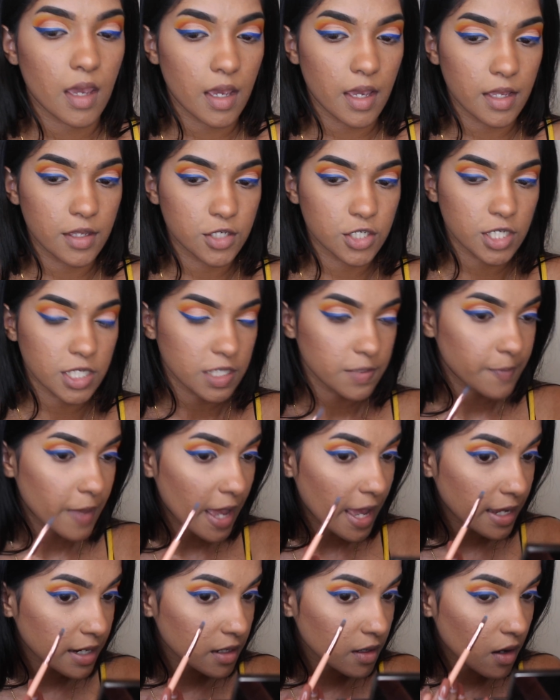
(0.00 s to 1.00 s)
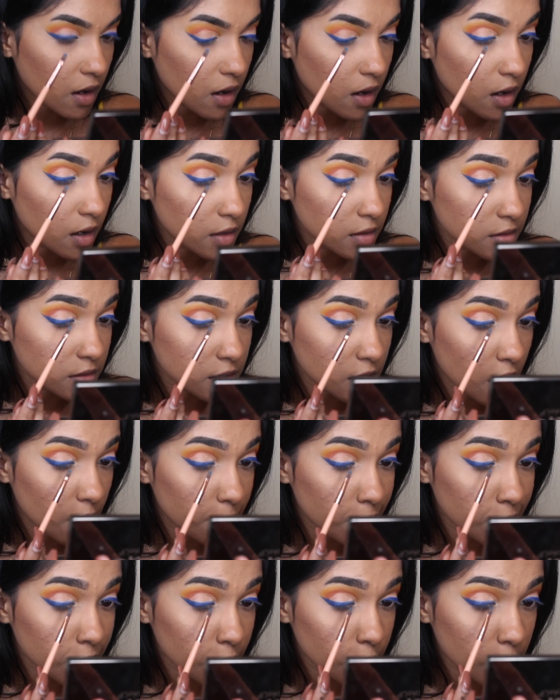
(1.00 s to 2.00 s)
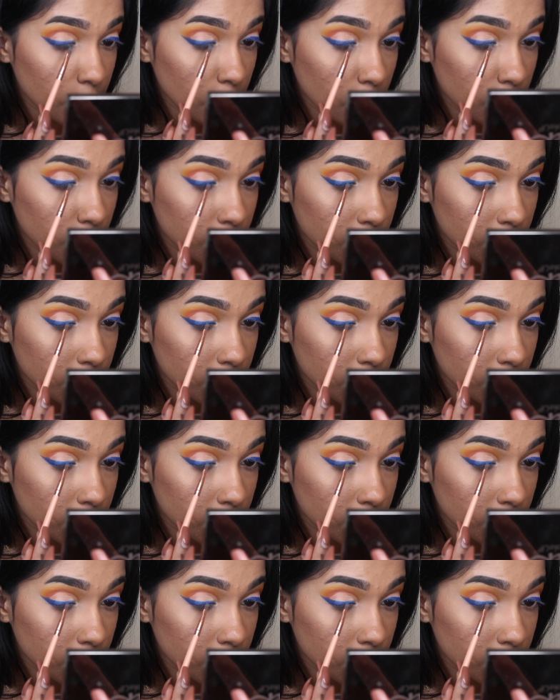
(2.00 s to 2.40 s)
and just pat it on top of the wing.